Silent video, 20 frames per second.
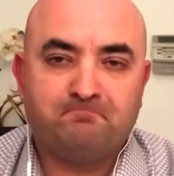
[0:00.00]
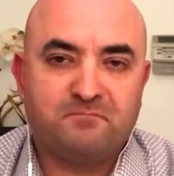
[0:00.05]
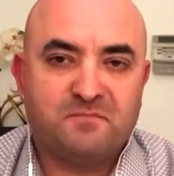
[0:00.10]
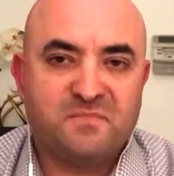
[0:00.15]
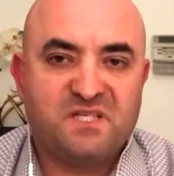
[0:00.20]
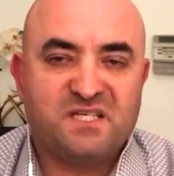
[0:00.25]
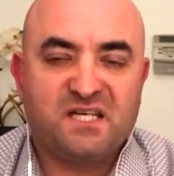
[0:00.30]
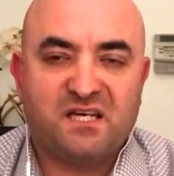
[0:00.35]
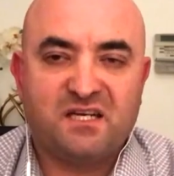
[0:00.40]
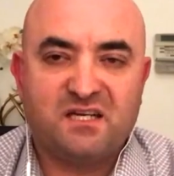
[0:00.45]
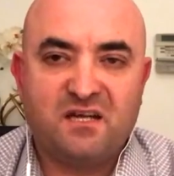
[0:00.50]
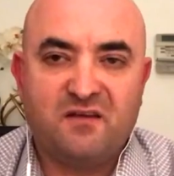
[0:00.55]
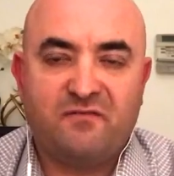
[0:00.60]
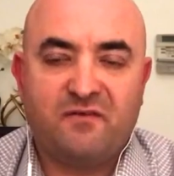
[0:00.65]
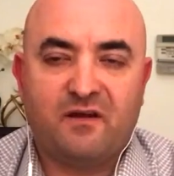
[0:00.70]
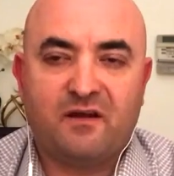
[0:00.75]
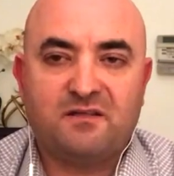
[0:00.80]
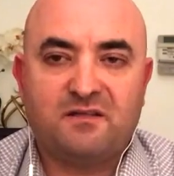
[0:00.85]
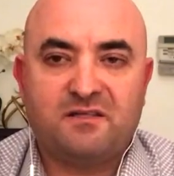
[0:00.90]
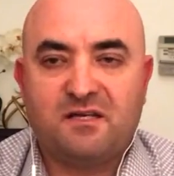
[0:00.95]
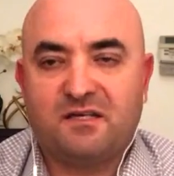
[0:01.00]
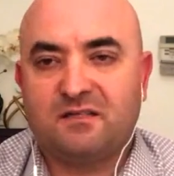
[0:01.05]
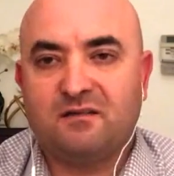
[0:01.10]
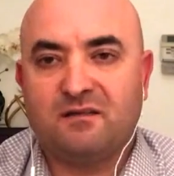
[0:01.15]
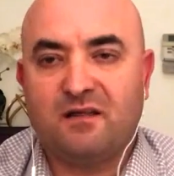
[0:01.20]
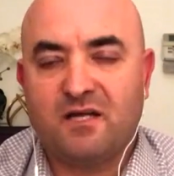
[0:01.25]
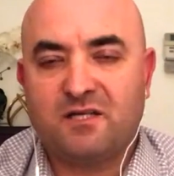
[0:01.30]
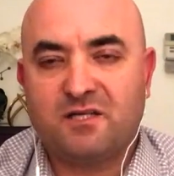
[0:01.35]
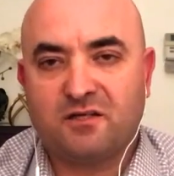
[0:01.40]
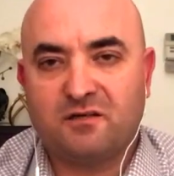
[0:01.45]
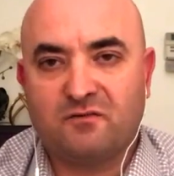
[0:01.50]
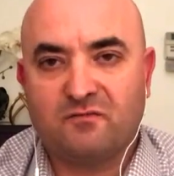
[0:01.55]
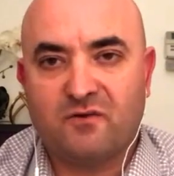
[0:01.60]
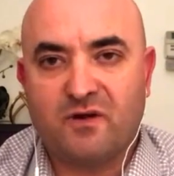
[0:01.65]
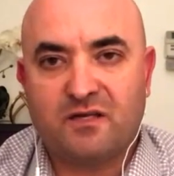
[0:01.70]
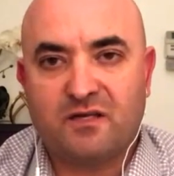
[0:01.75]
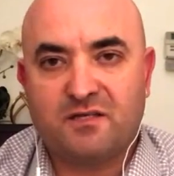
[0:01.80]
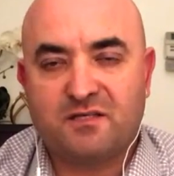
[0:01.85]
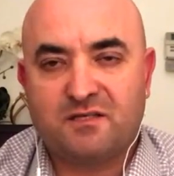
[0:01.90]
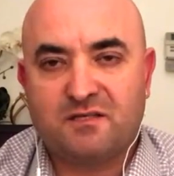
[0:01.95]
significant technological
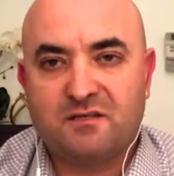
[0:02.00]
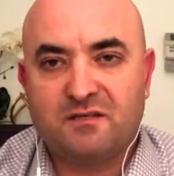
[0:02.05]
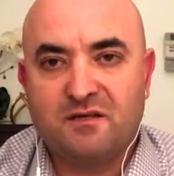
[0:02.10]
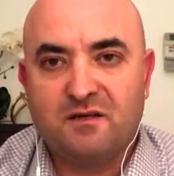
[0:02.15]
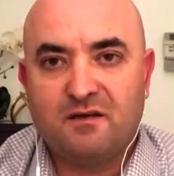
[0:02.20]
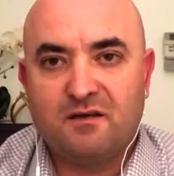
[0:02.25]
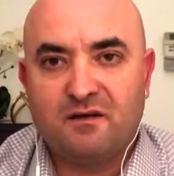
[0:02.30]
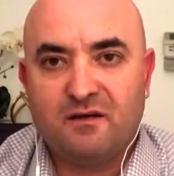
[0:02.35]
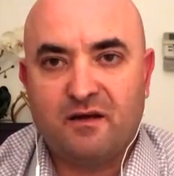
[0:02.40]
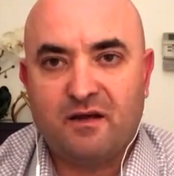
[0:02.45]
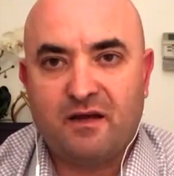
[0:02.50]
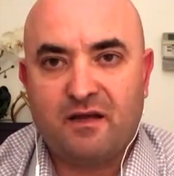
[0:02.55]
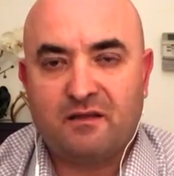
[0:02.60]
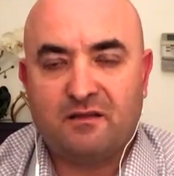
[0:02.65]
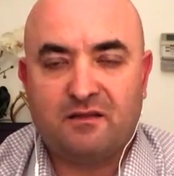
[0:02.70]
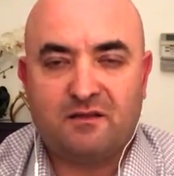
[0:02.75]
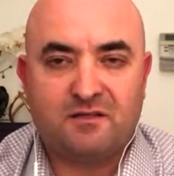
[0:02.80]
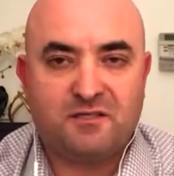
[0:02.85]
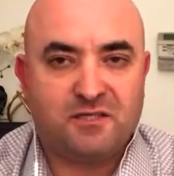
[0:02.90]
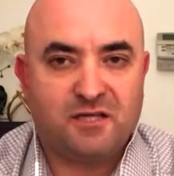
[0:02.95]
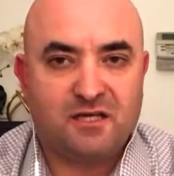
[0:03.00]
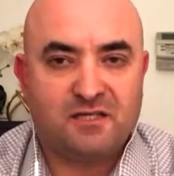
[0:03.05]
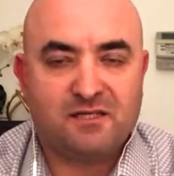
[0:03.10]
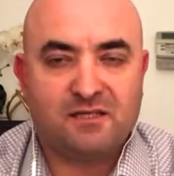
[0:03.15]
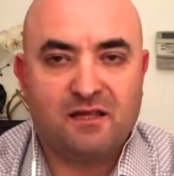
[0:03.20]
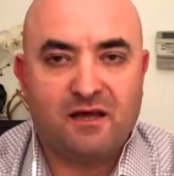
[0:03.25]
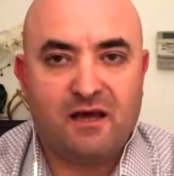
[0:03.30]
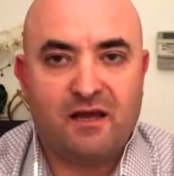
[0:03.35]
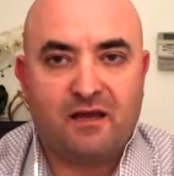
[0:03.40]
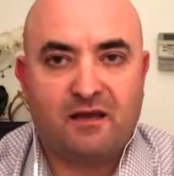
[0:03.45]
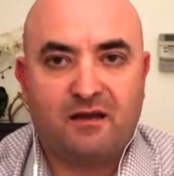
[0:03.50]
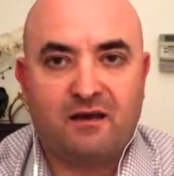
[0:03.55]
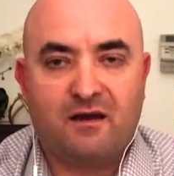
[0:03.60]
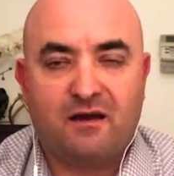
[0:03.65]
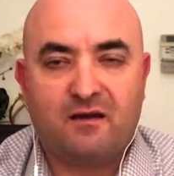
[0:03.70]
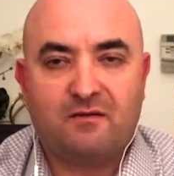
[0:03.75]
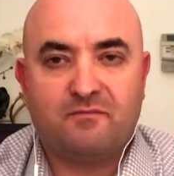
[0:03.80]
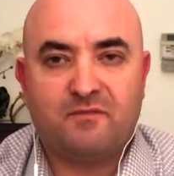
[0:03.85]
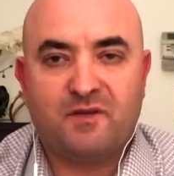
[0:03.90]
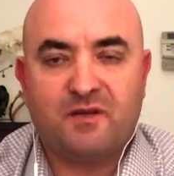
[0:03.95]
race and just like
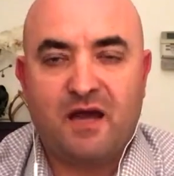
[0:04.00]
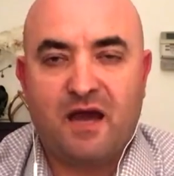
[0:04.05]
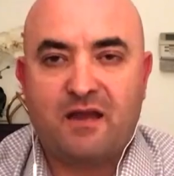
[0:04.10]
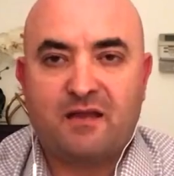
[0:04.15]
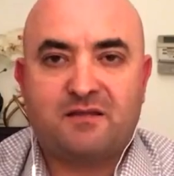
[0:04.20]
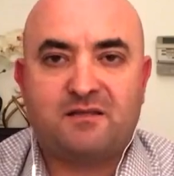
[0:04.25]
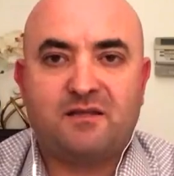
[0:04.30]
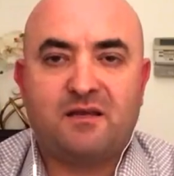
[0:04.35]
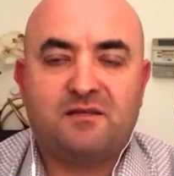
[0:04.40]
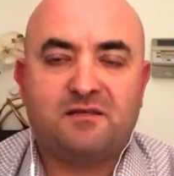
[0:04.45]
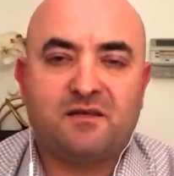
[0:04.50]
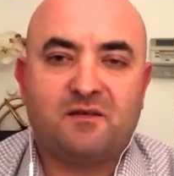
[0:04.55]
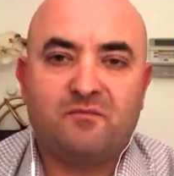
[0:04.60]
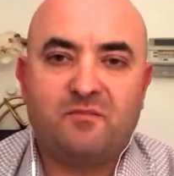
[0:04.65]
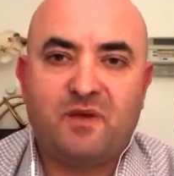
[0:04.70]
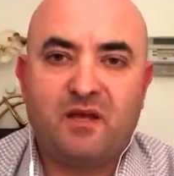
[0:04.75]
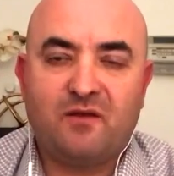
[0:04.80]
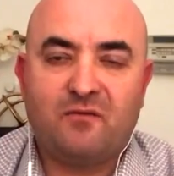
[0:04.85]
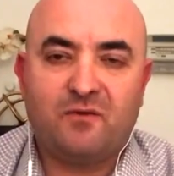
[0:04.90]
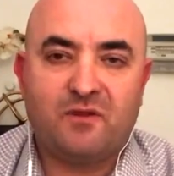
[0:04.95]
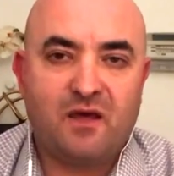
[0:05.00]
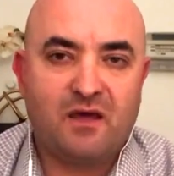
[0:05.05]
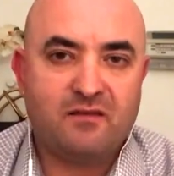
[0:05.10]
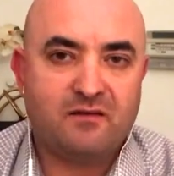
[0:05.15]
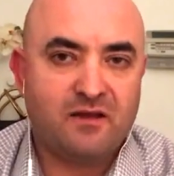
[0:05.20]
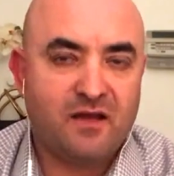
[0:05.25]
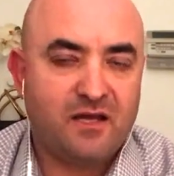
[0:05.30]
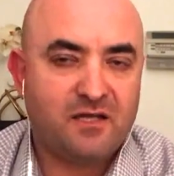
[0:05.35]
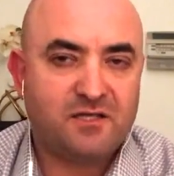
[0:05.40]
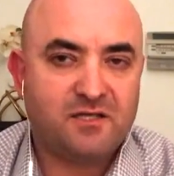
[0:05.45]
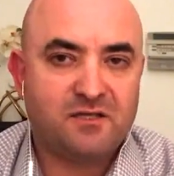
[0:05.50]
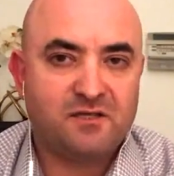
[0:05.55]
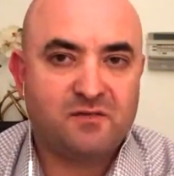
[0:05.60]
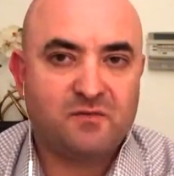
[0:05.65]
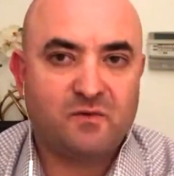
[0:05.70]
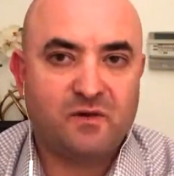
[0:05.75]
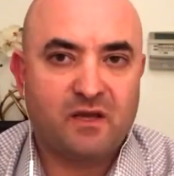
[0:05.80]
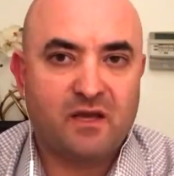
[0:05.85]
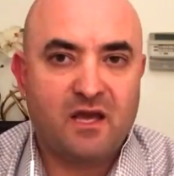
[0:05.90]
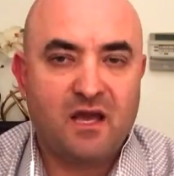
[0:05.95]
uh, United States competed with other nations
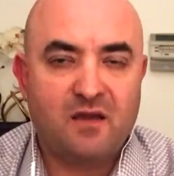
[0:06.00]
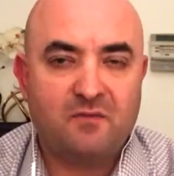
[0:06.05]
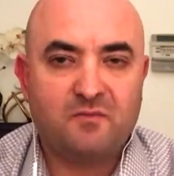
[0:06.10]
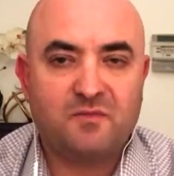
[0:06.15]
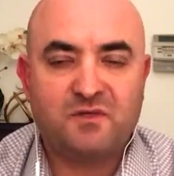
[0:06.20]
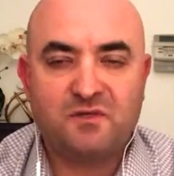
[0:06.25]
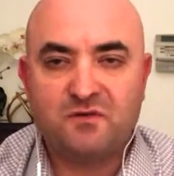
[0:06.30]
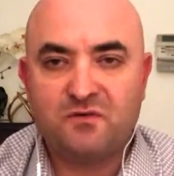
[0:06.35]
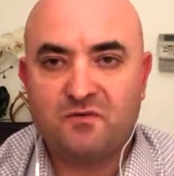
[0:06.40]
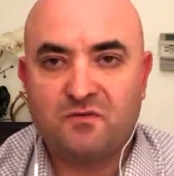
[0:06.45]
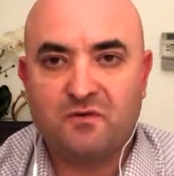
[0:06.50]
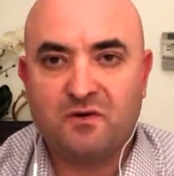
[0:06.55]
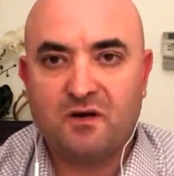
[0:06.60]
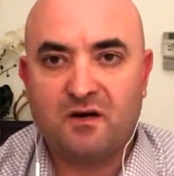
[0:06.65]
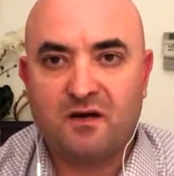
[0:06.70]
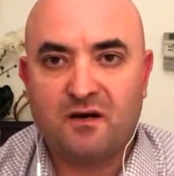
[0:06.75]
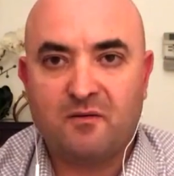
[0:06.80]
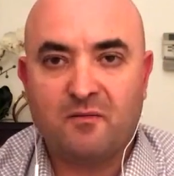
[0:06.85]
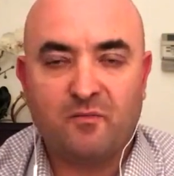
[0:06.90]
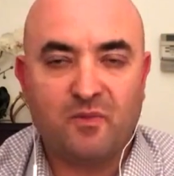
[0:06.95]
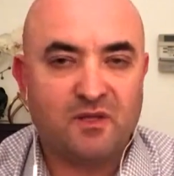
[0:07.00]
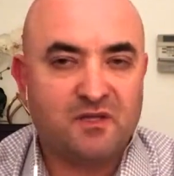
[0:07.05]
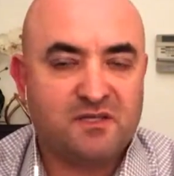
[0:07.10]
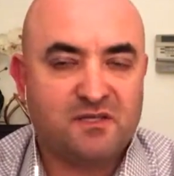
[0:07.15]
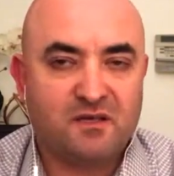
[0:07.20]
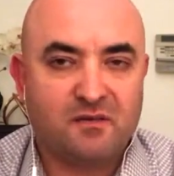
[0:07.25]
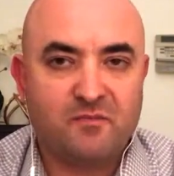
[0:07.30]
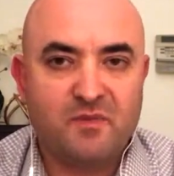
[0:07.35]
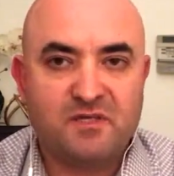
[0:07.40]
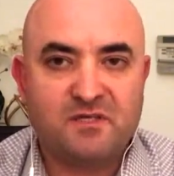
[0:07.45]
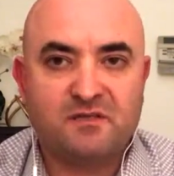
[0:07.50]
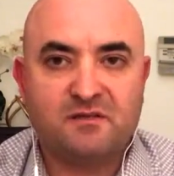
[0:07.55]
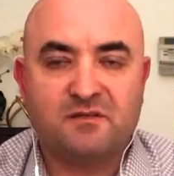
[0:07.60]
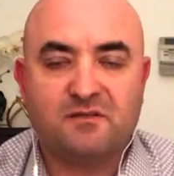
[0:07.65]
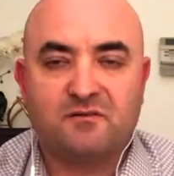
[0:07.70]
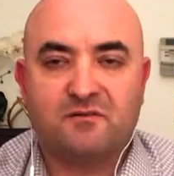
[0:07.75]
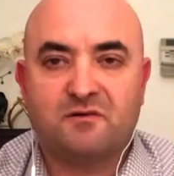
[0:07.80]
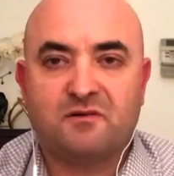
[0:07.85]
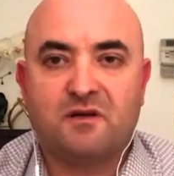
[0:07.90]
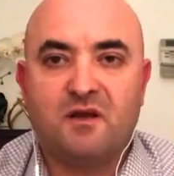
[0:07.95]
when it came to uh, ballistic missiles
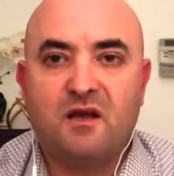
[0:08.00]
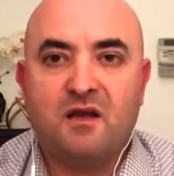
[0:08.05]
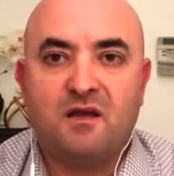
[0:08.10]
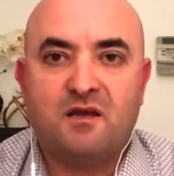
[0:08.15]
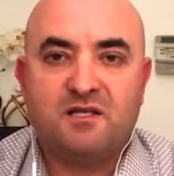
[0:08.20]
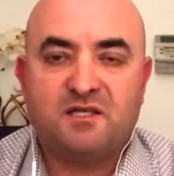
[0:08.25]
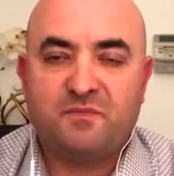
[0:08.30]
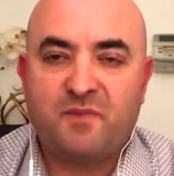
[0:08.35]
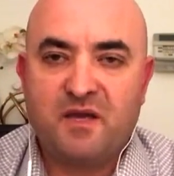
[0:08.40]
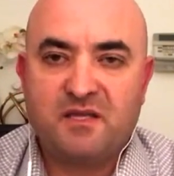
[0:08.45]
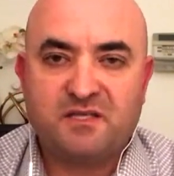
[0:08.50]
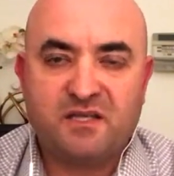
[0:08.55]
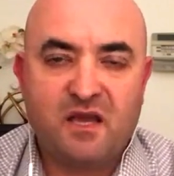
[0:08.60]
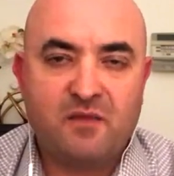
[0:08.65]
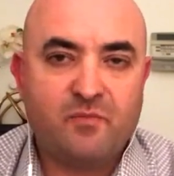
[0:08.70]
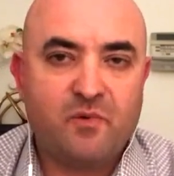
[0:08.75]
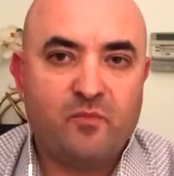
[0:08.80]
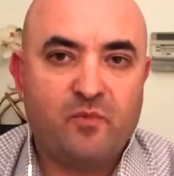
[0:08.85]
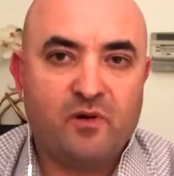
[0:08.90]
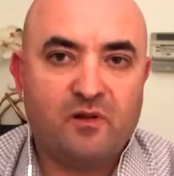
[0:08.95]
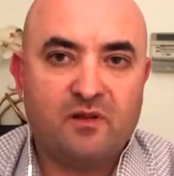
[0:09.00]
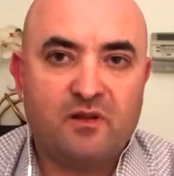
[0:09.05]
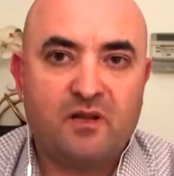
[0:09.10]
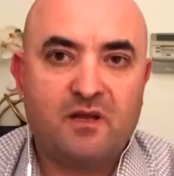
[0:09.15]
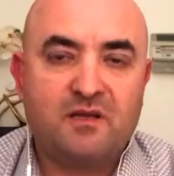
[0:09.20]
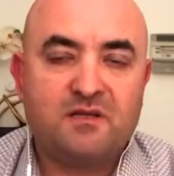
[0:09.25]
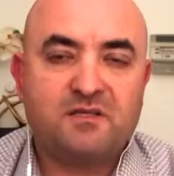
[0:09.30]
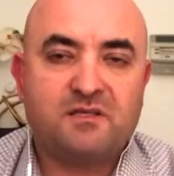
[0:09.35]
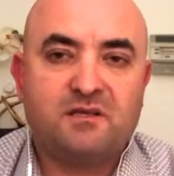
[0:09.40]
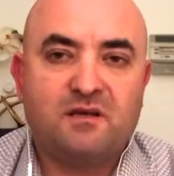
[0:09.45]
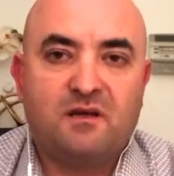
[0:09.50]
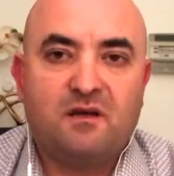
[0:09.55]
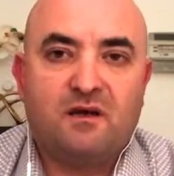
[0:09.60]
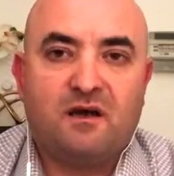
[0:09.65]
or space capabilities,